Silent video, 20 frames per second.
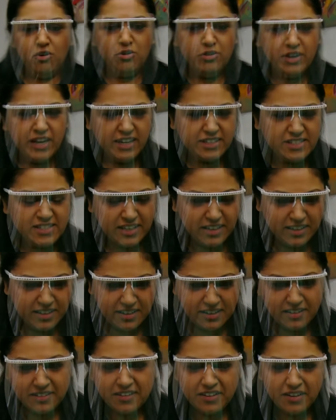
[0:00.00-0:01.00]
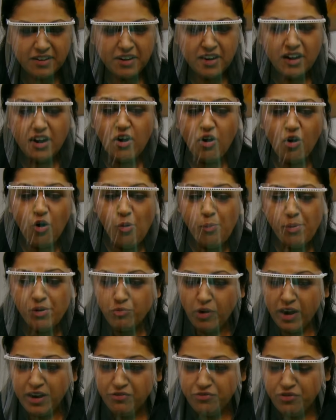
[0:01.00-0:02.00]
Okay, Tig.
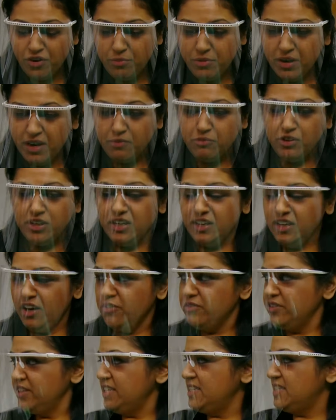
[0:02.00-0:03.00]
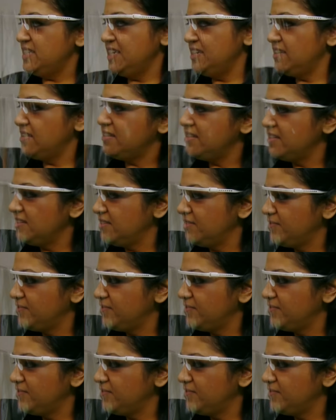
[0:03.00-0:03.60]
Open wide for me and we can count these teeth.